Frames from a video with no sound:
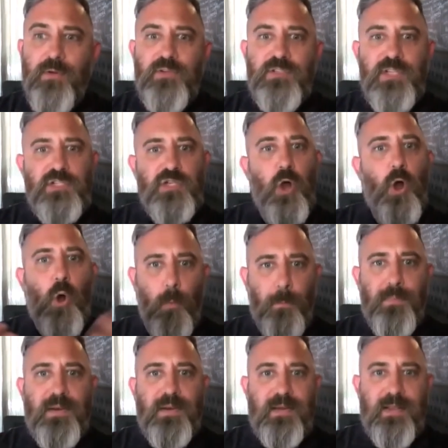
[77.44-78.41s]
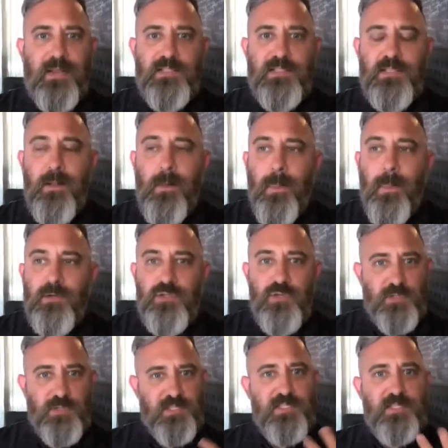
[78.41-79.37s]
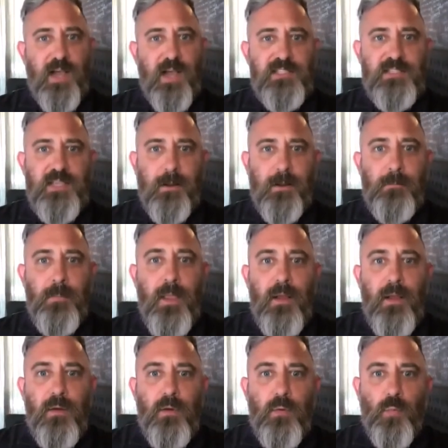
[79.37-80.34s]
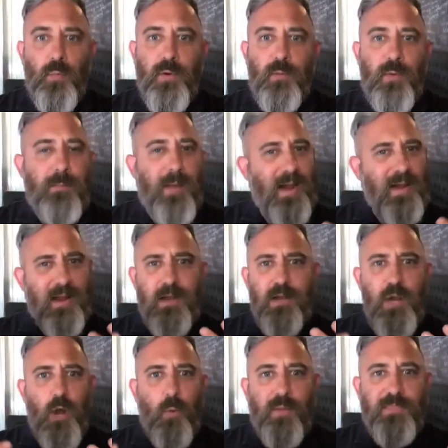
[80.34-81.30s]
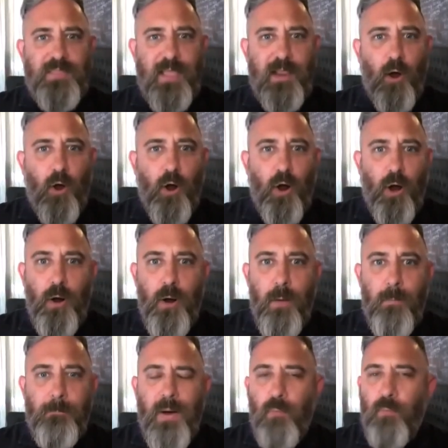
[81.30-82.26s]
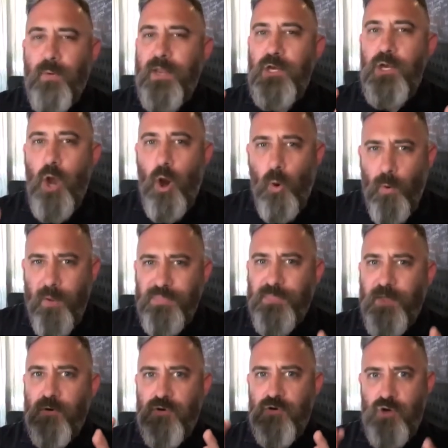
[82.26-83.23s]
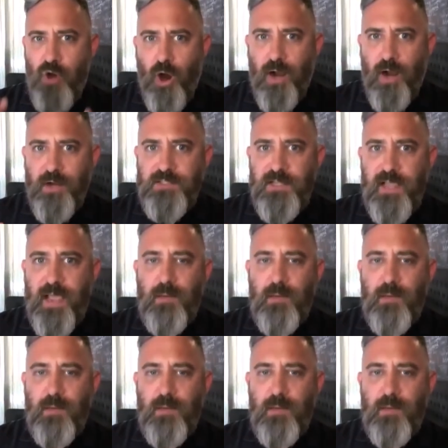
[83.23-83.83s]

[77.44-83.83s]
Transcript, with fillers: there's this openness to discussing we, we might not know what they are, but we know what they're not.